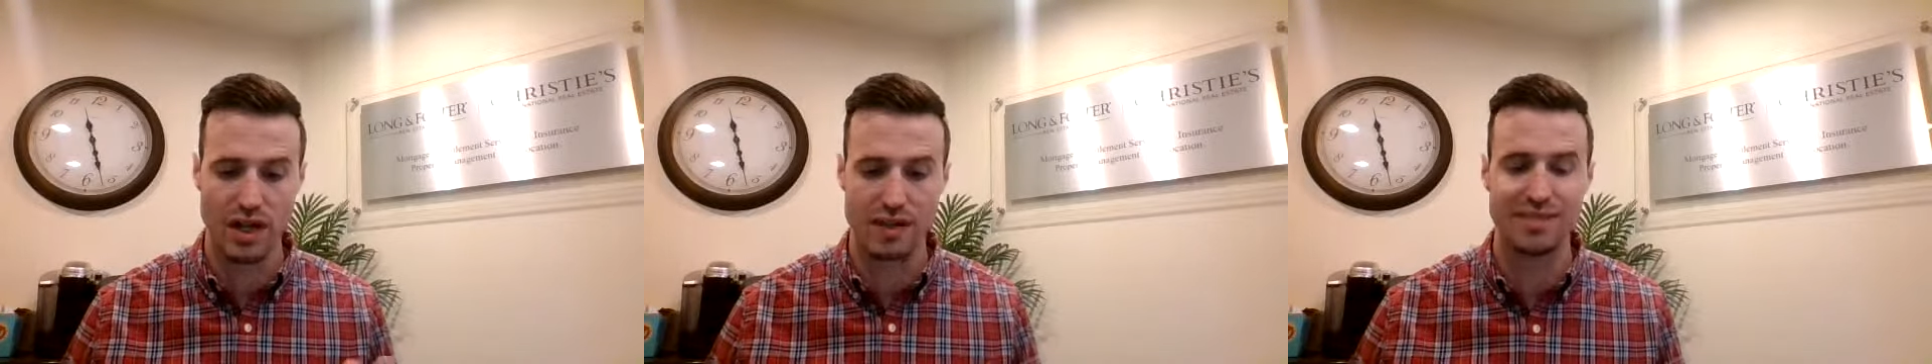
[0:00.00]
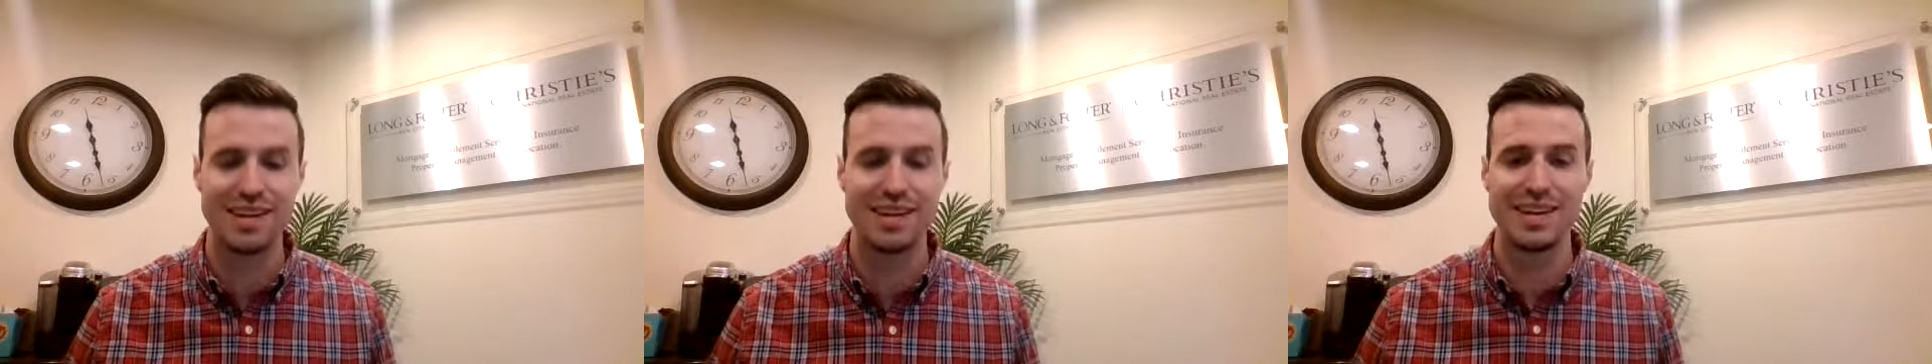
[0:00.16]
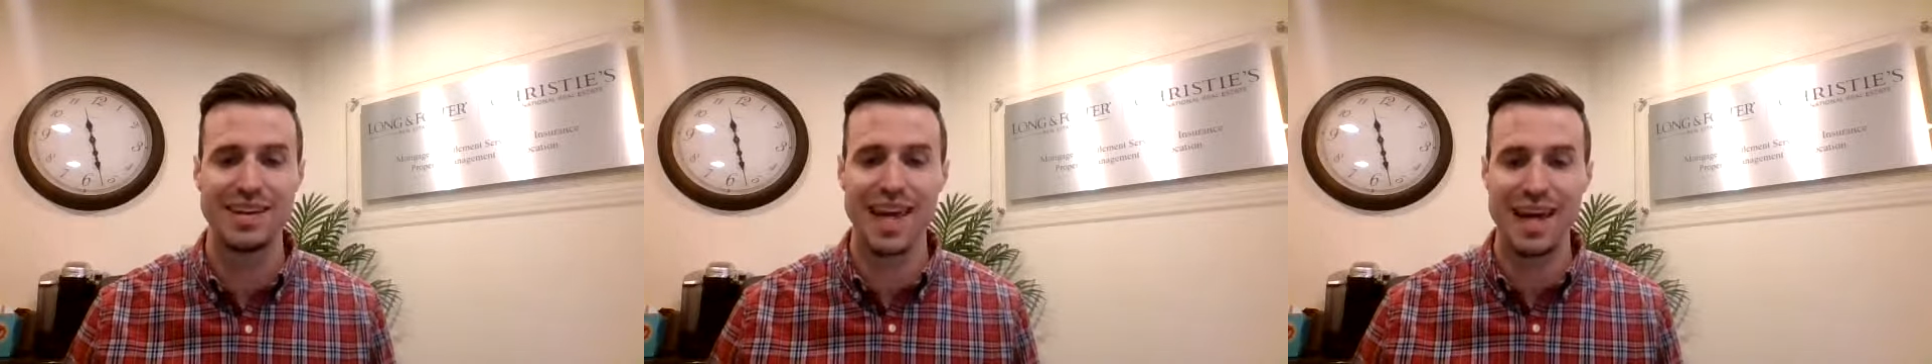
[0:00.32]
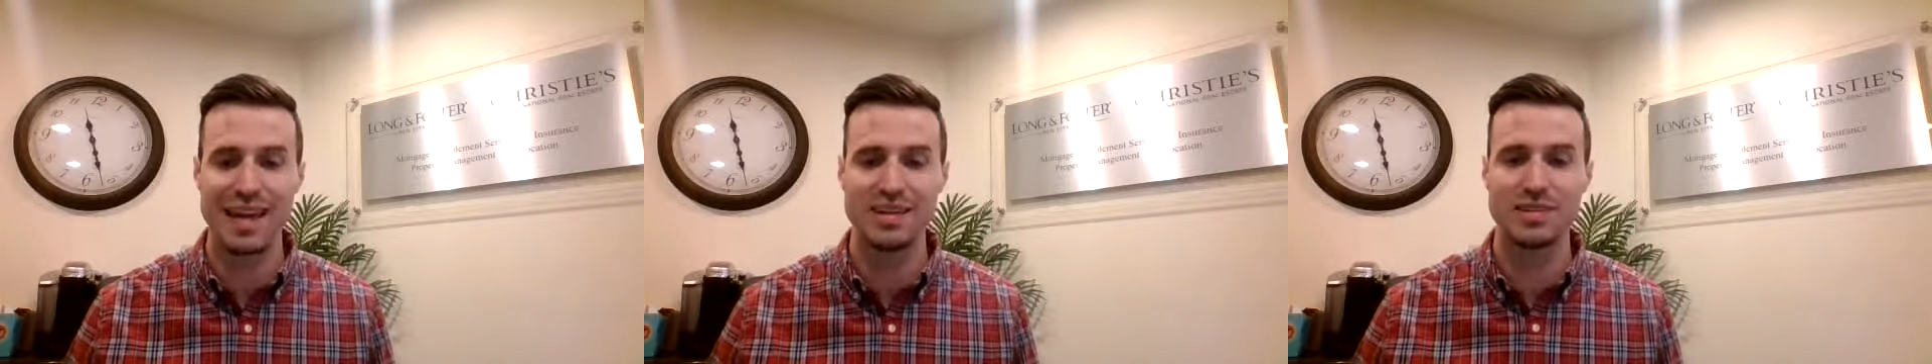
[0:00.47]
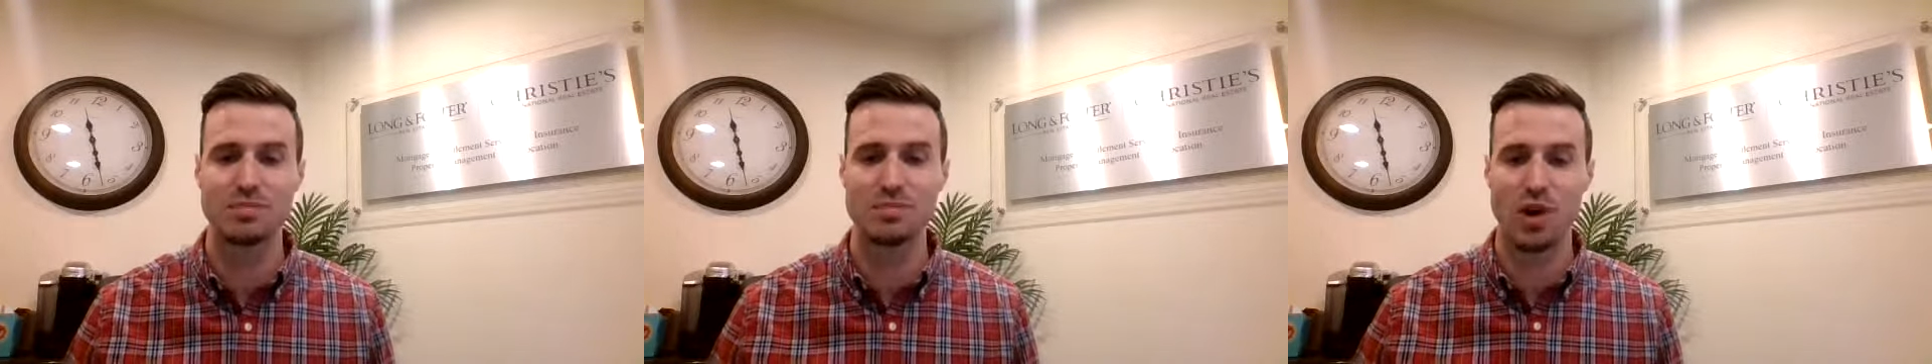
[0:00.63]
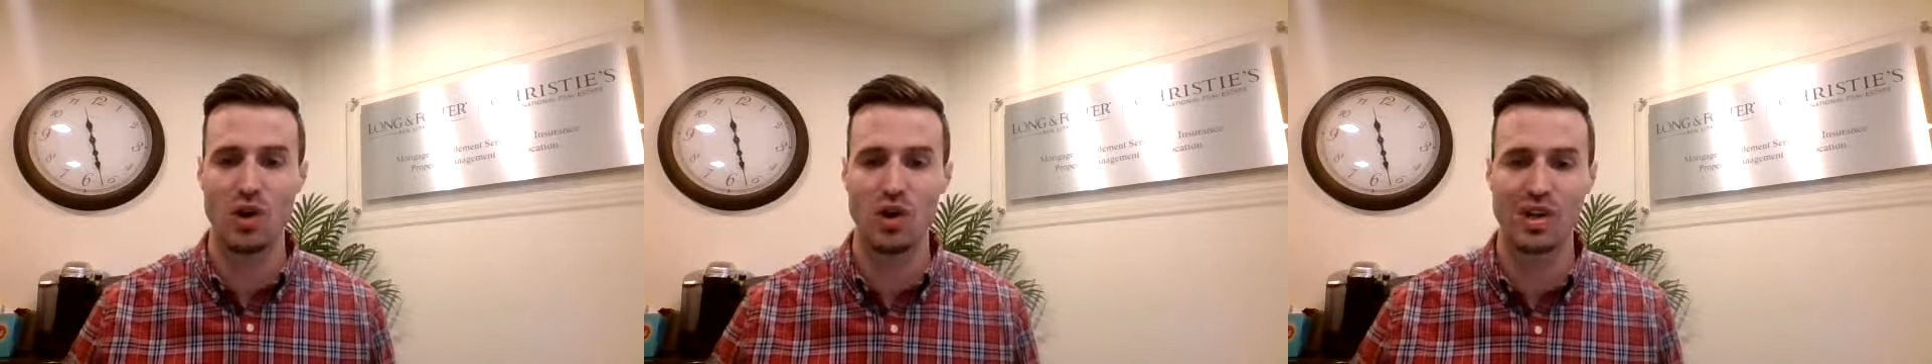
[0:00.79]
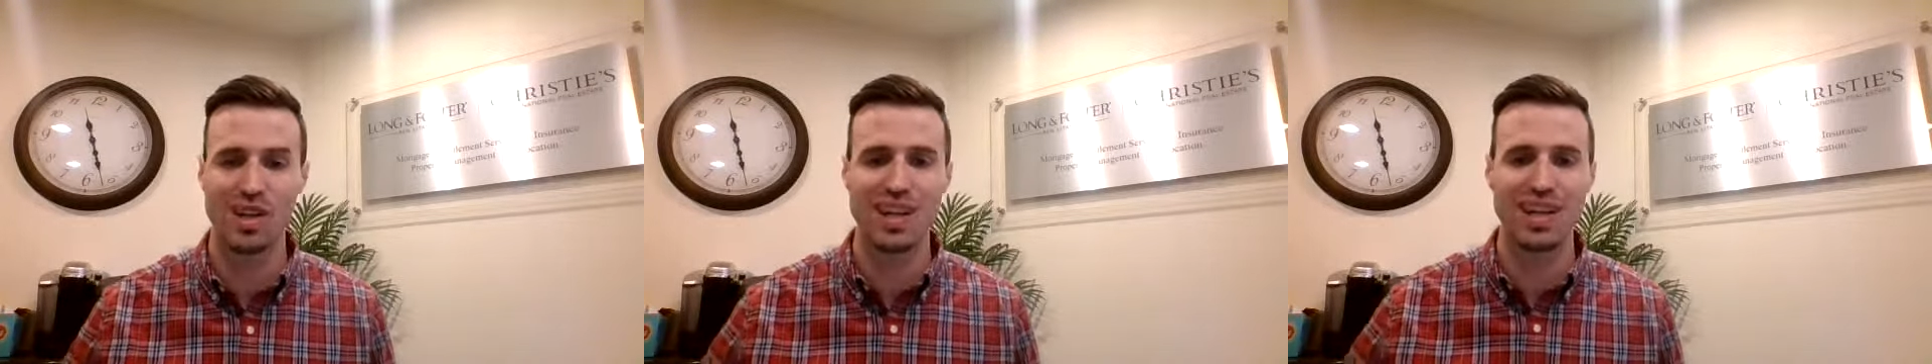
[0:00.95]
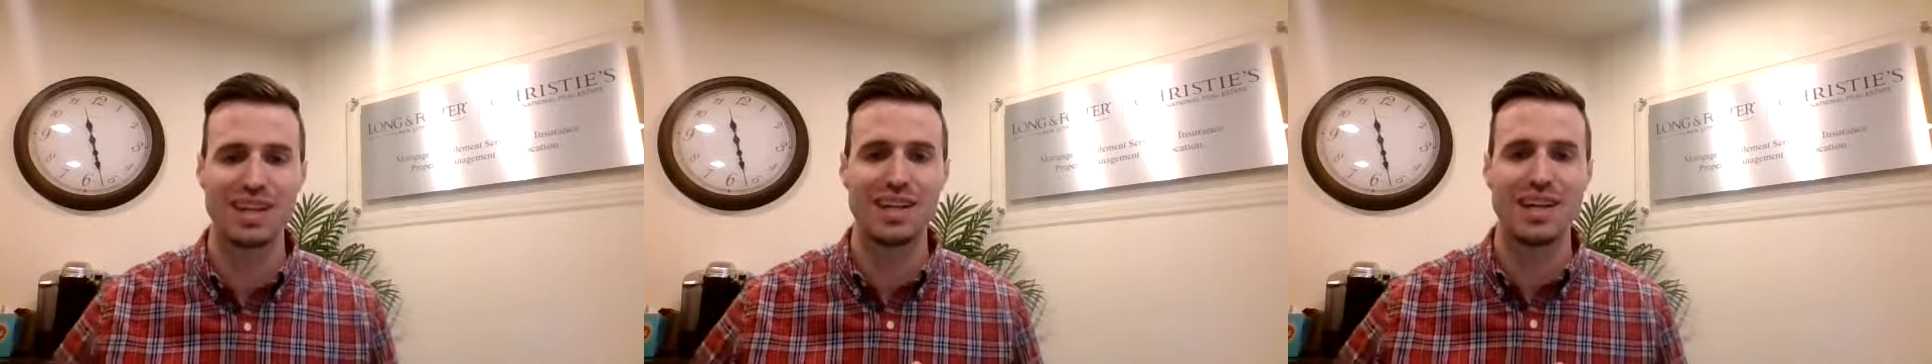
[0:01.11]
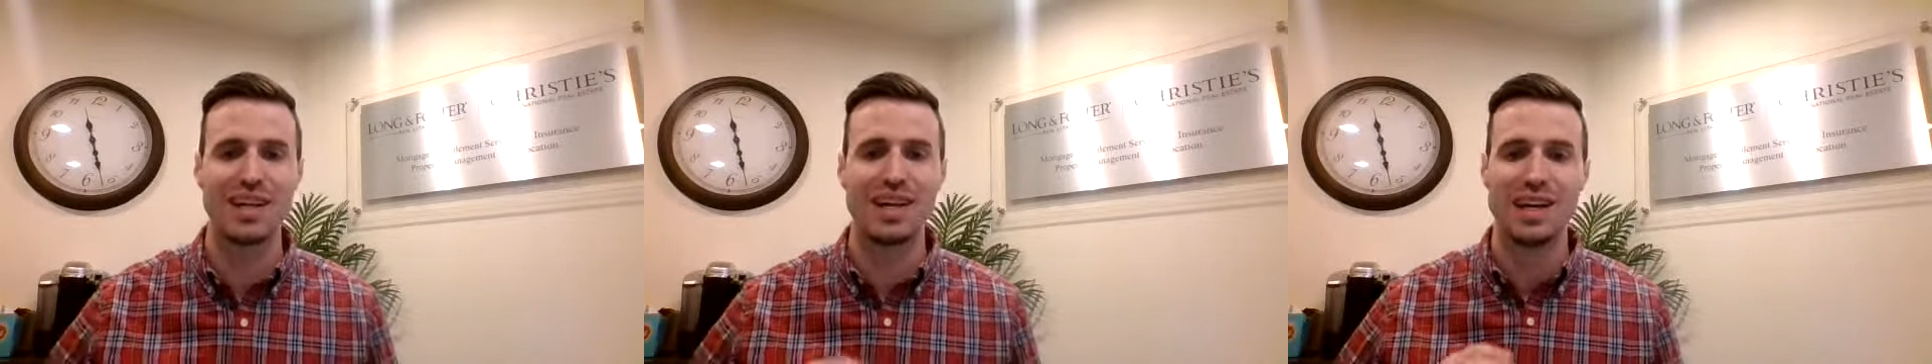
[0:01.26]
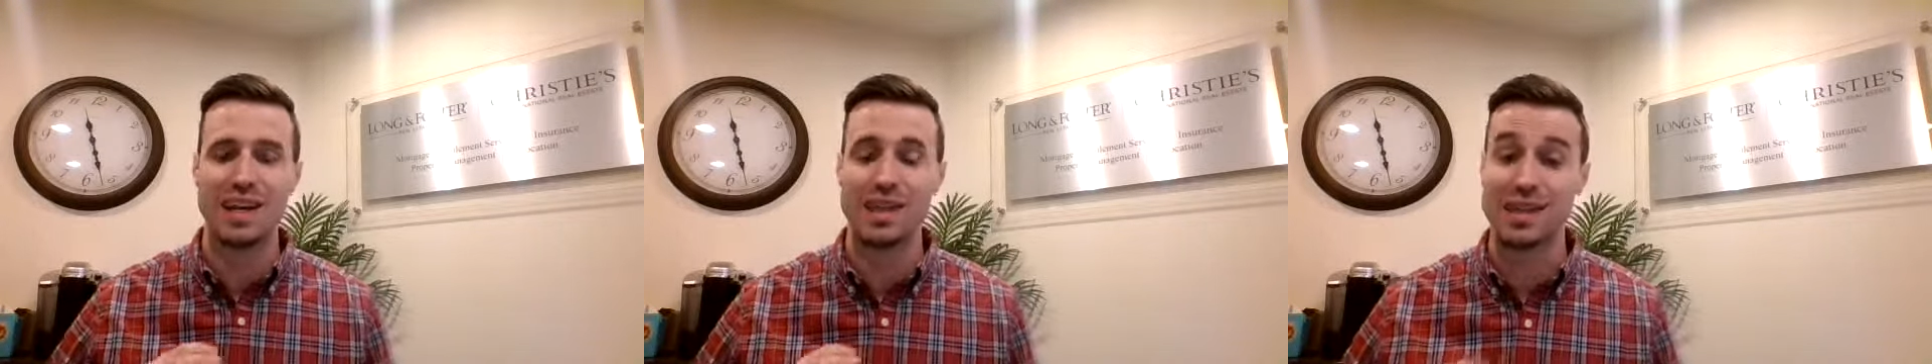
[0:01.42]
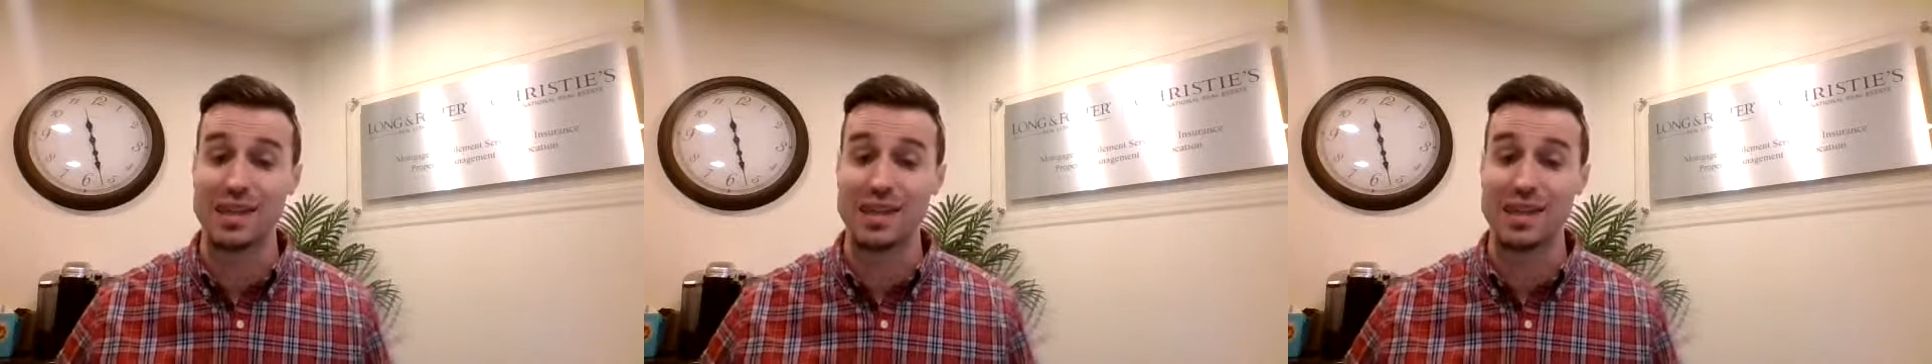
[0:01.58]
In today's market,